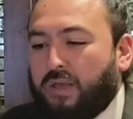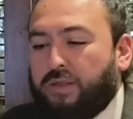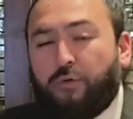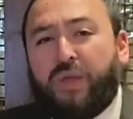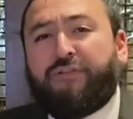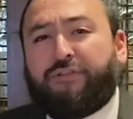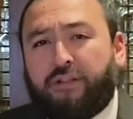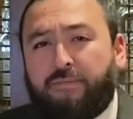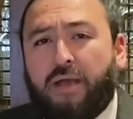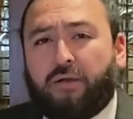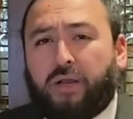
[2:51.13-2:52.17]
The refill
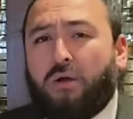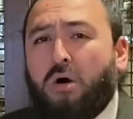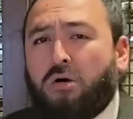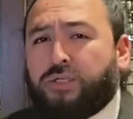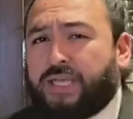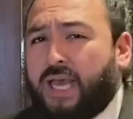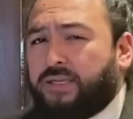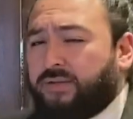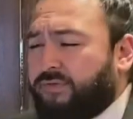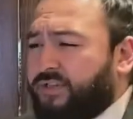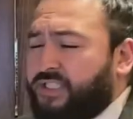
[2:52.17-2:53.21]
American
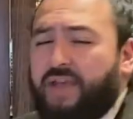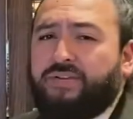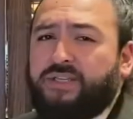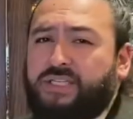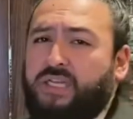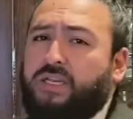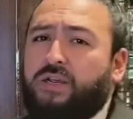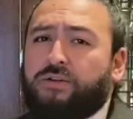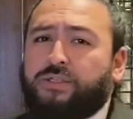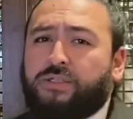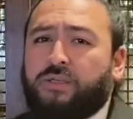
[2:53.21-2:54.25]
Hogshead for 17
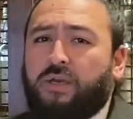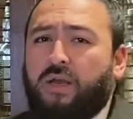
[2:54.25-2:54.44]
years